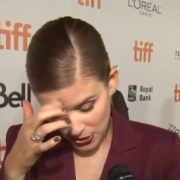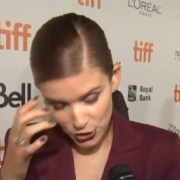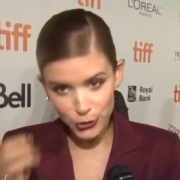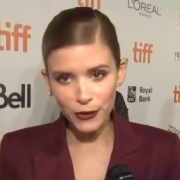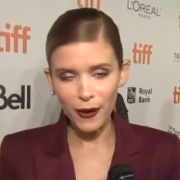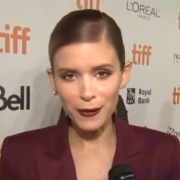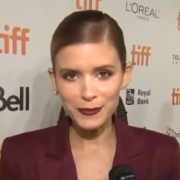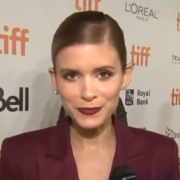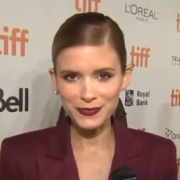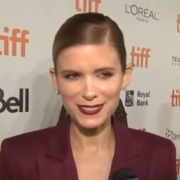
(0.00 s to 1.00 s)
Juno.
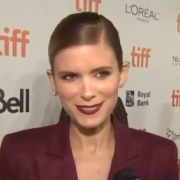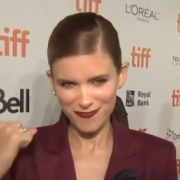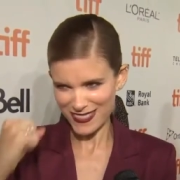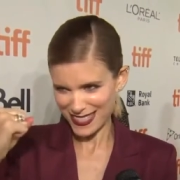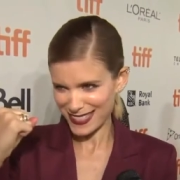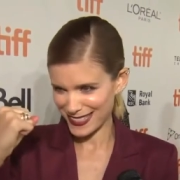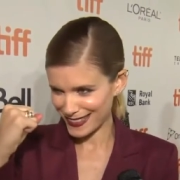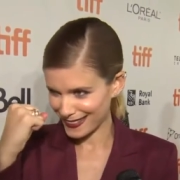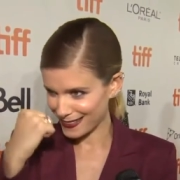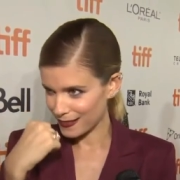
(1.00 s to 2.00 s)
What boy band did
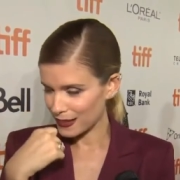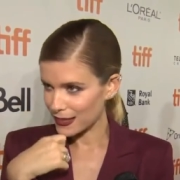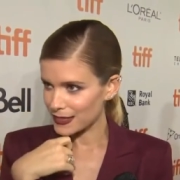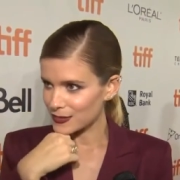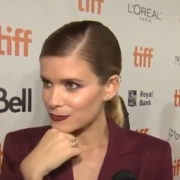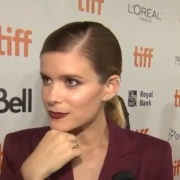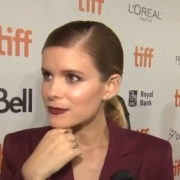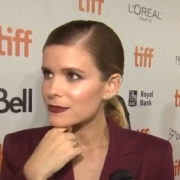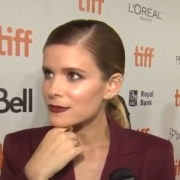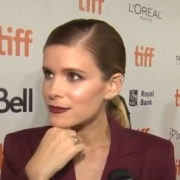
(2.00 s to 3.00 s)
Ellen cover a couple
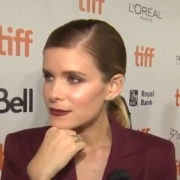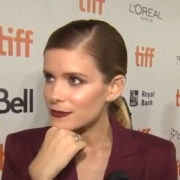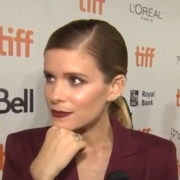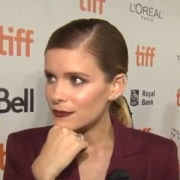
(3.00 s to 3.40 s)
weeks ago